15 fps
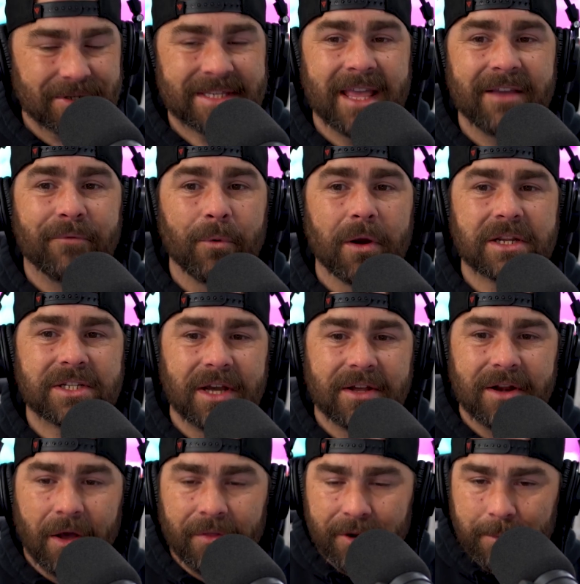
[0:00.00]
They've worked
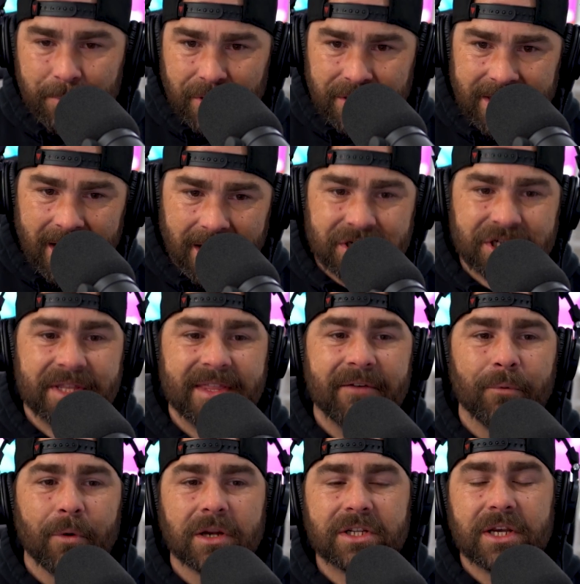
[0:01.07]
on their production. They've
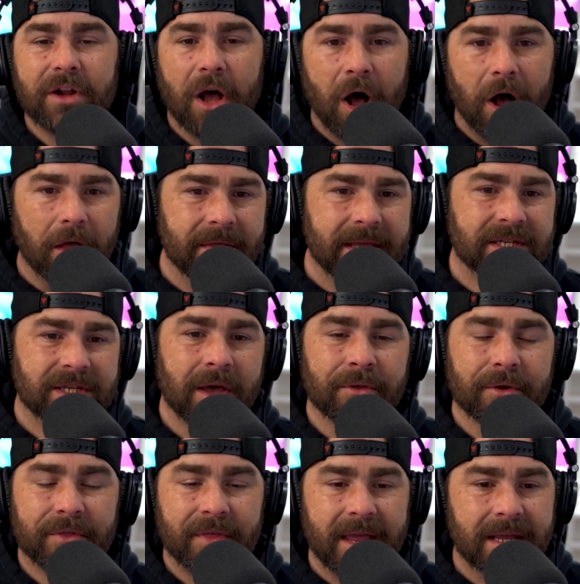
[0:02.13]
worked on all these other
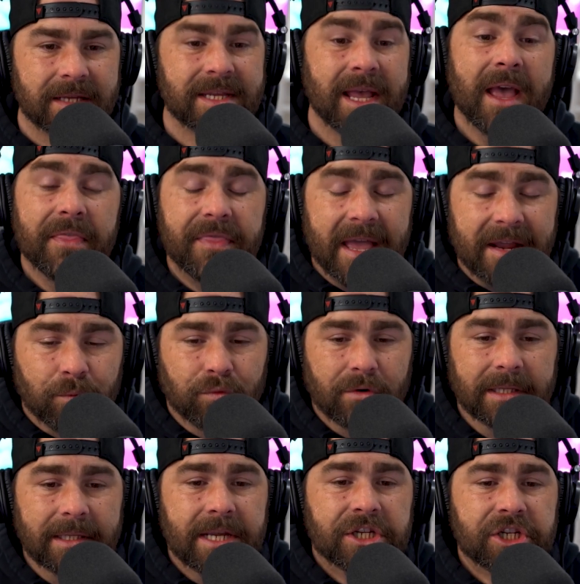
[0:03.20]
things that
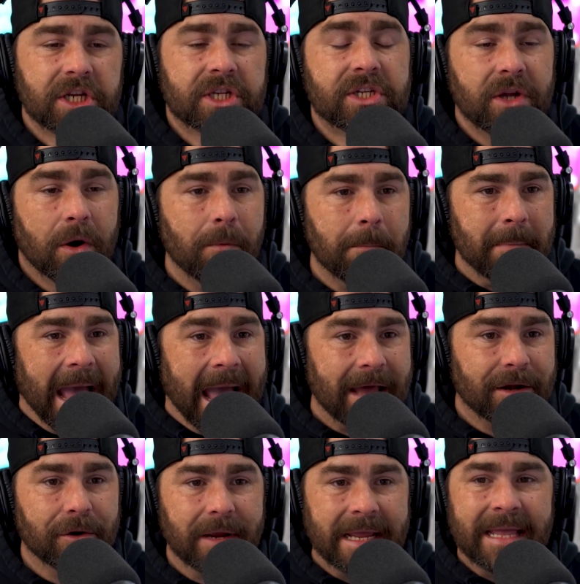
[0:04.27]
really just don't
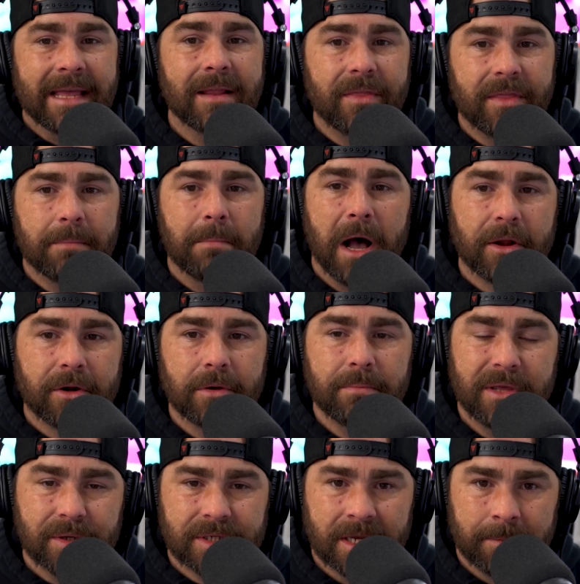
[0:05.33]
matter in the modern
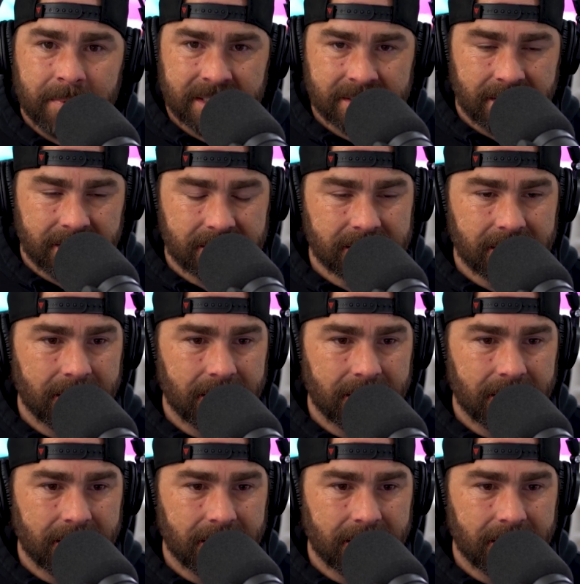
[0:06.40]
music business.